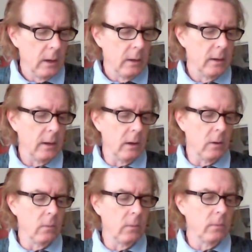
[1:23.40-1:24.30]

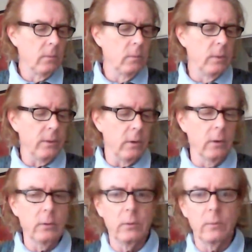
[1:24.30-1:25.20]
Now, with
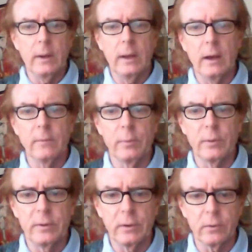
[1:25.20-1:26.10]
Arnold, we have a
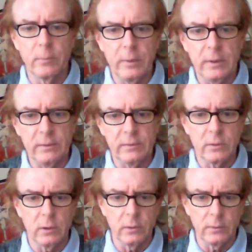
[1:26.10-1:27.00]
particular piece
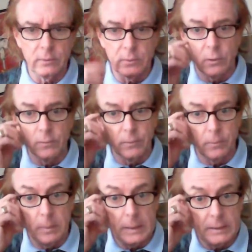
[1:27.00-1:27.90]
called Dover
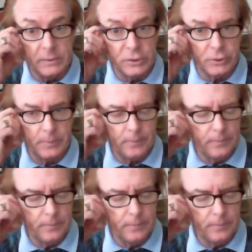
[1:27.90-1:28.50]
Beach.